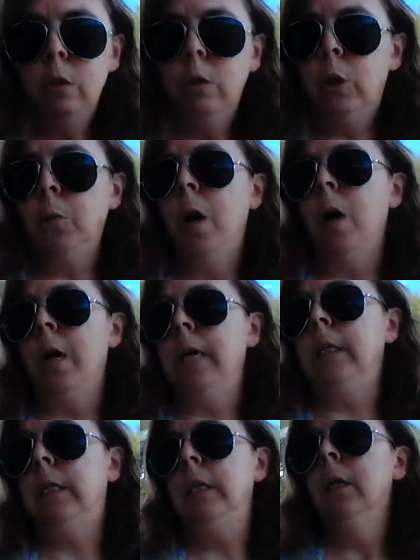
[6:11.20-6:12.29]
to
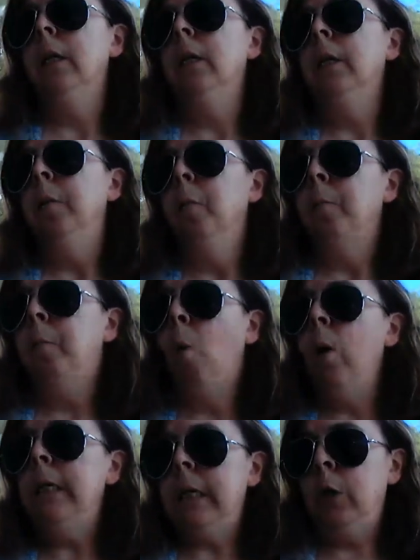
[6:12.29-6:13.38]
us.
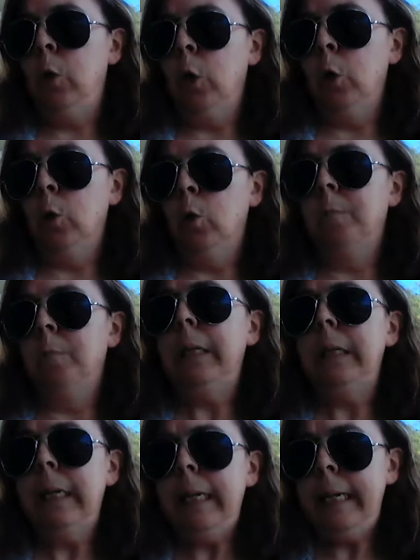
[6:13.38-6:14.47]
Boys and girls,
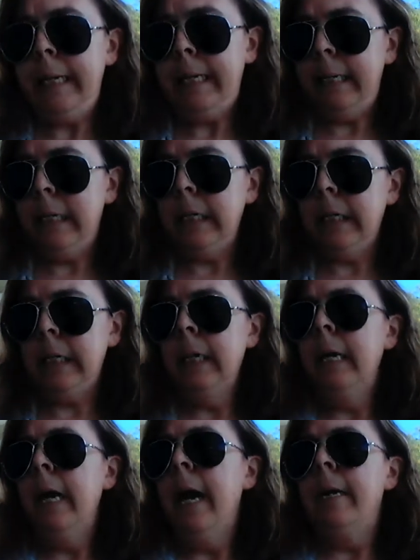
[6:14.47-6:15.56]
please.
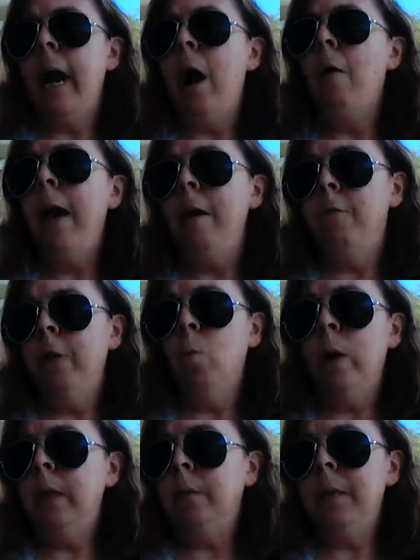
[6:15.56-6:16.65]
Now
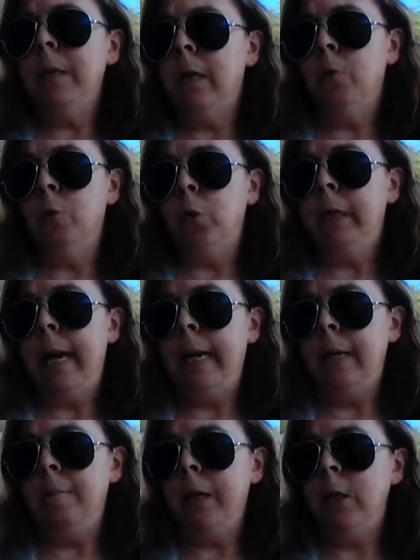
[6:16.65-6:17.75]
everyone is
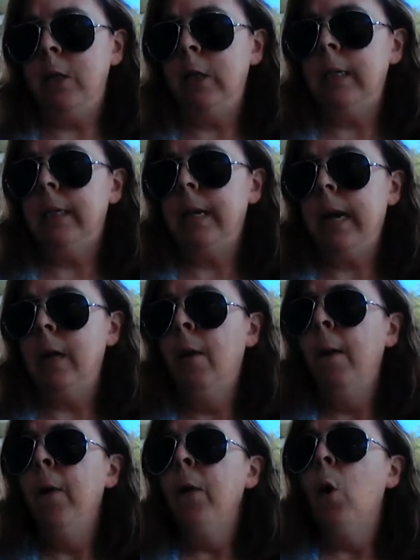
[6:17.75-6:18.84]
misunderstanding me, she said.
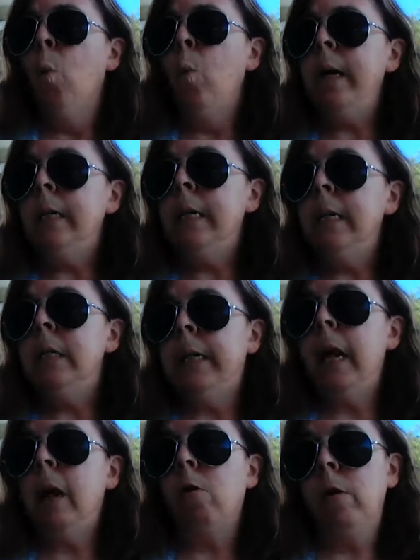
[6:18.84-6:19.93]
We need to
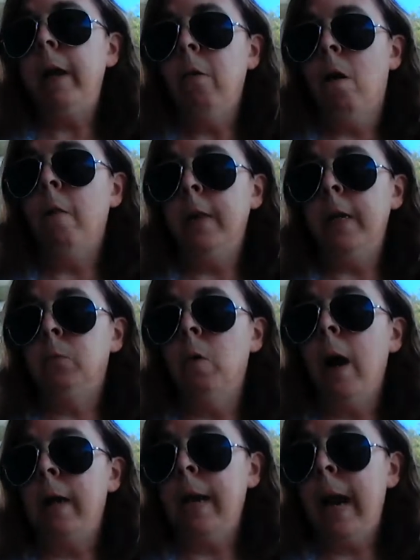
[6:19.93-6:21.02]
get clear on this
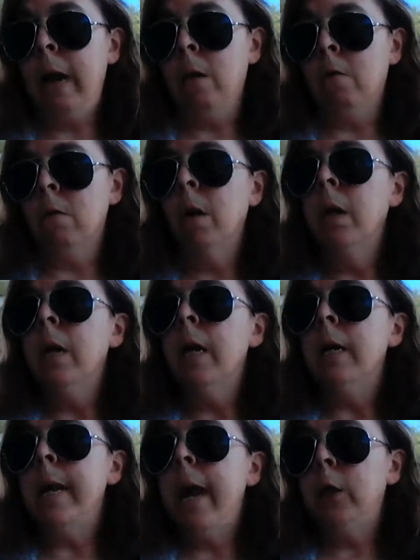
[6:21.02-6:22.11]
right now.
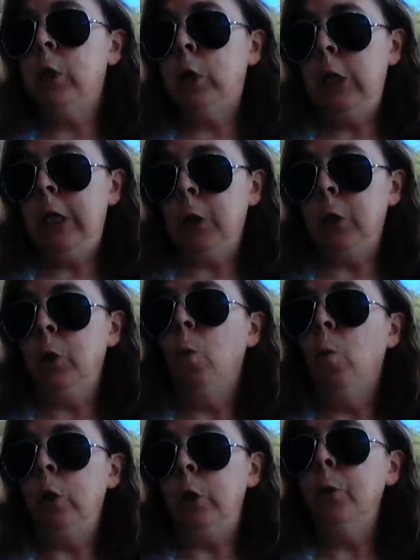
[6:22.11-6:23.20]
Next year,
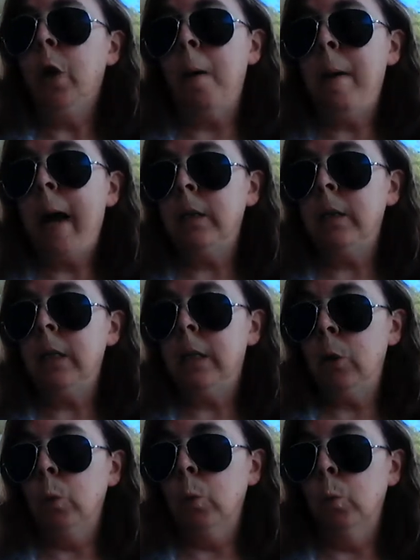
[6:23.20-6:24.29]
when you come back to
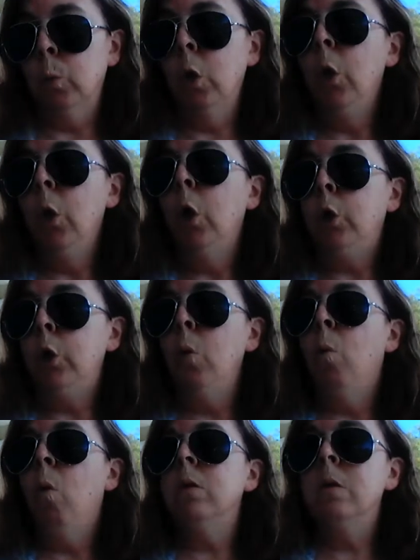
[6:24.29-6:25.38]
school, you
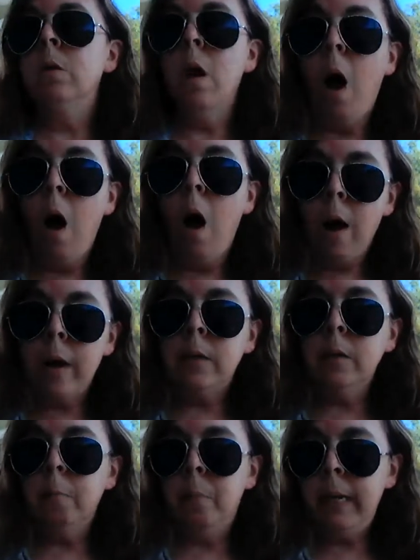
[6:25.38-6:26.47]
will not
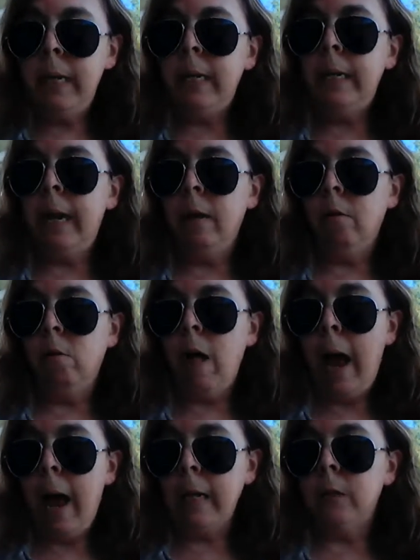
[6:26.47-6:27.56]
be in
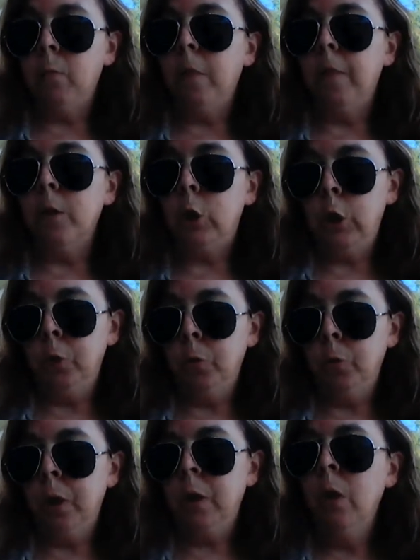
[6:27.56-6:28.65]
class with the
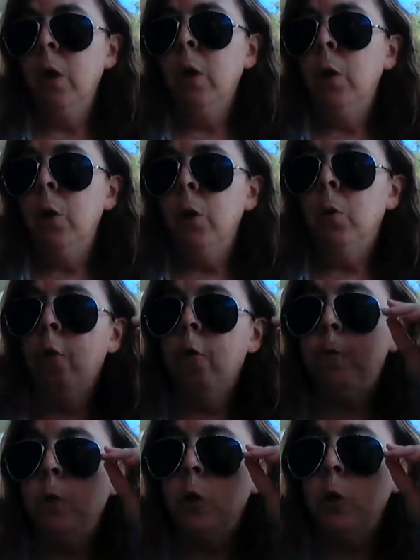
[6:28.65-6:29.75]
children who are
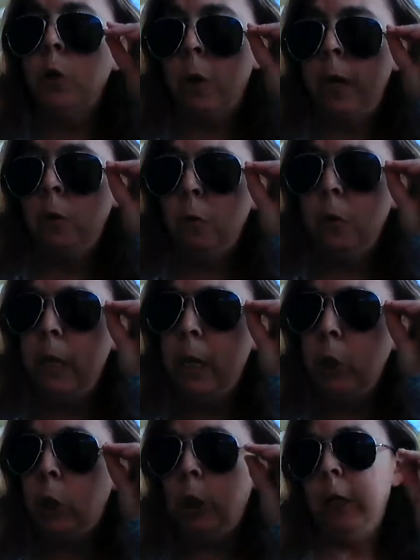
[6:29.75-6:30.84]
first graders
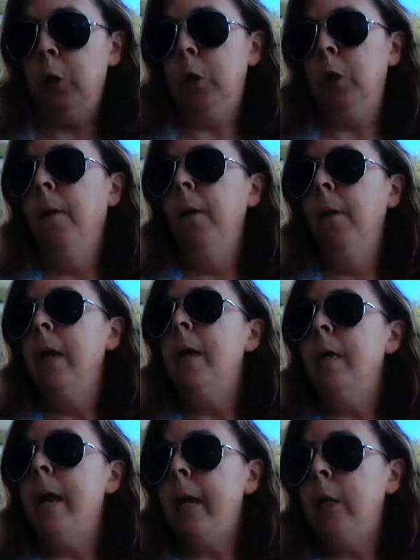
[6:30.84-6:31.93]
this year.
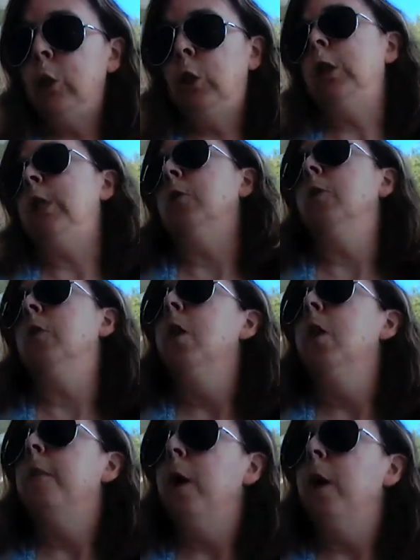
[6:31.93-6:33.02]
Next year,
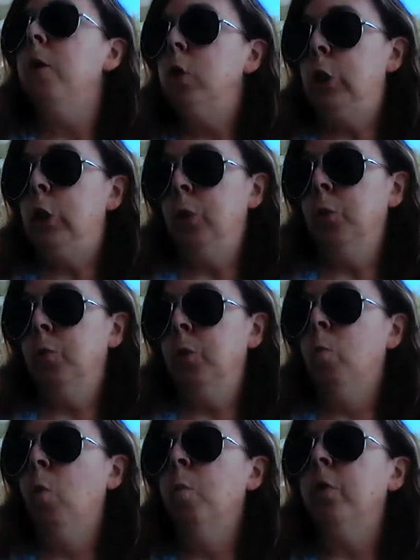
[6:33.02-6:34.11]
those children
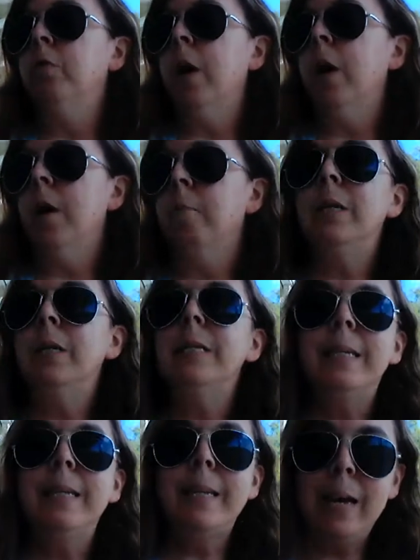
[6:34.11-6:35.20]
will move up to
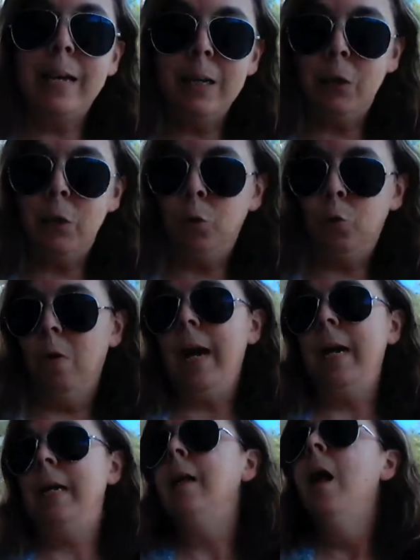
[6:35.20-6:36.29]
second
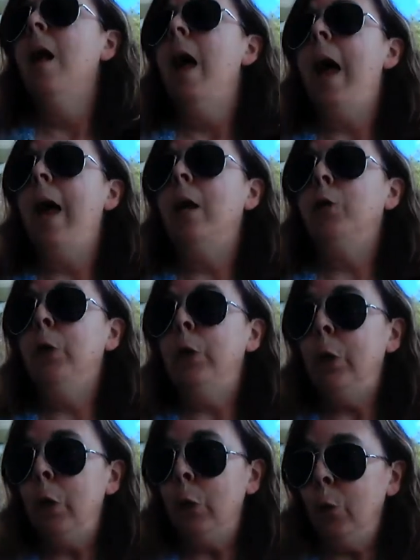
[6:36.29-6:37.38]
grade and
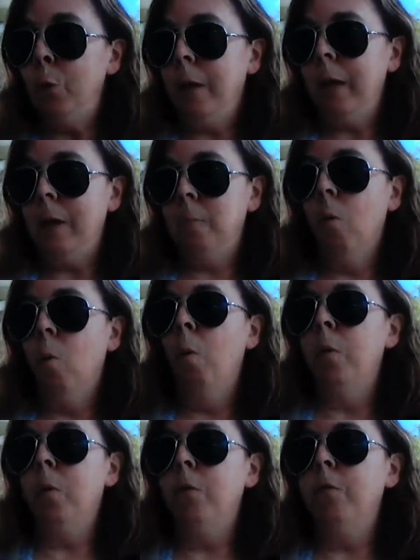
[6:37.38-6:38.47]
you people will
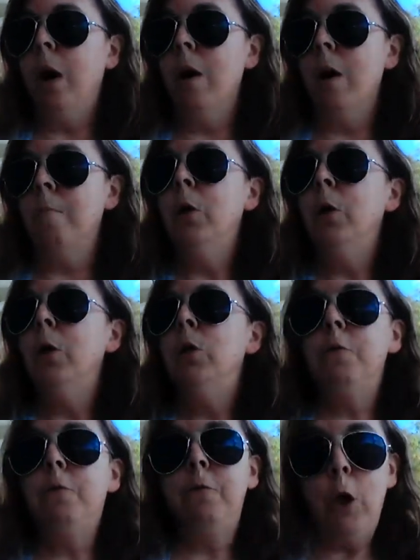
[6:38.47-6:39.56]
move up to
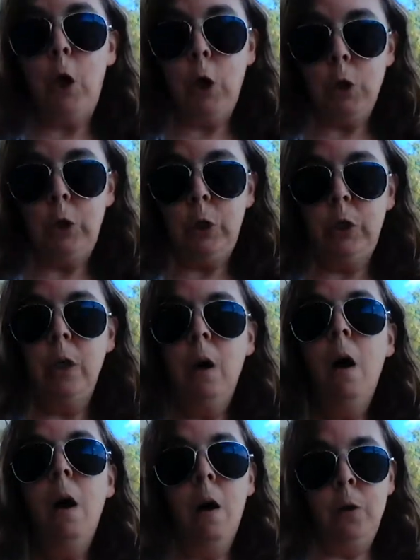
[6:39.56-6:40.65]
first.
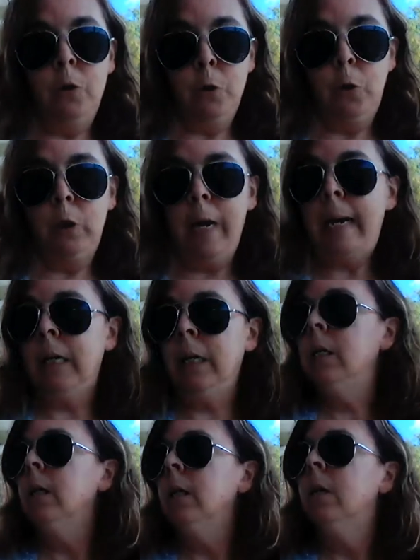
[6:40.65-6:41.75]
Understand?
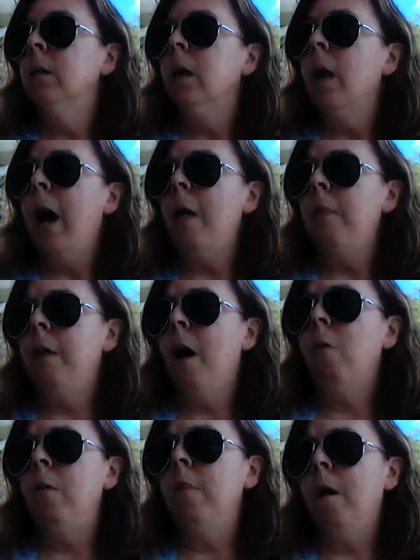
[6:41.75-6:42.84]
I thought
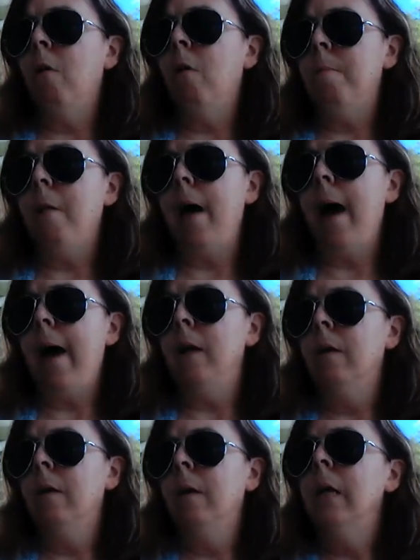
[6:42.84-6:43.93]
and thought about that.
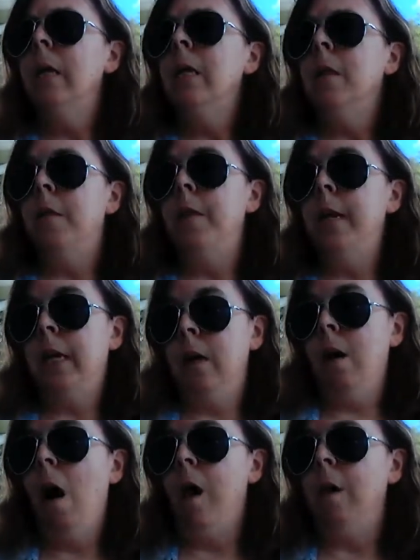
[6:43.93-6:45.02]
Then
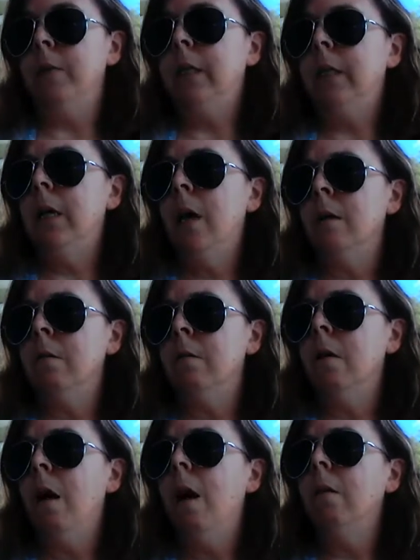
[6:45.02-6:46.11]
all of a sudden,
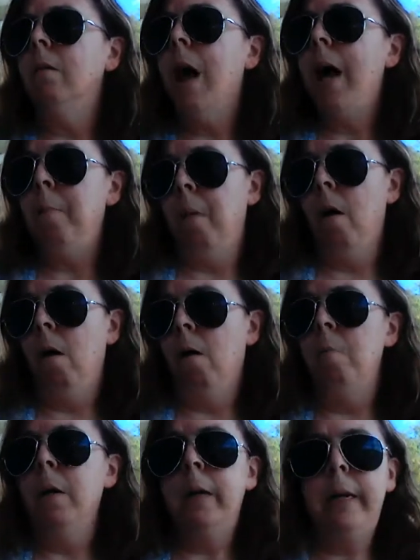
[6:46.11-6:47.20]
a light bulb
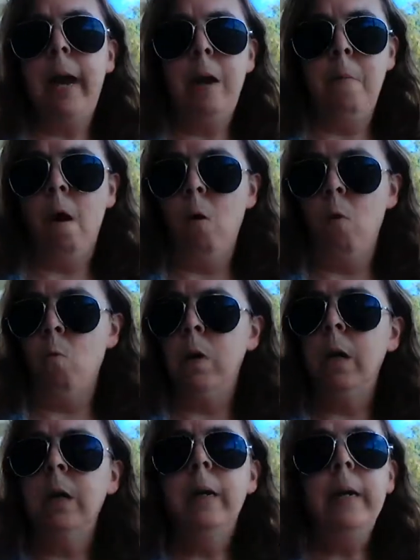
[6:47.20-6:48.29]
came on
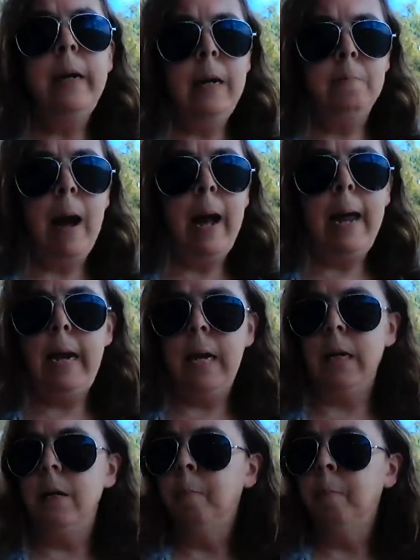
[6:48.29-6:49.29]
in my head.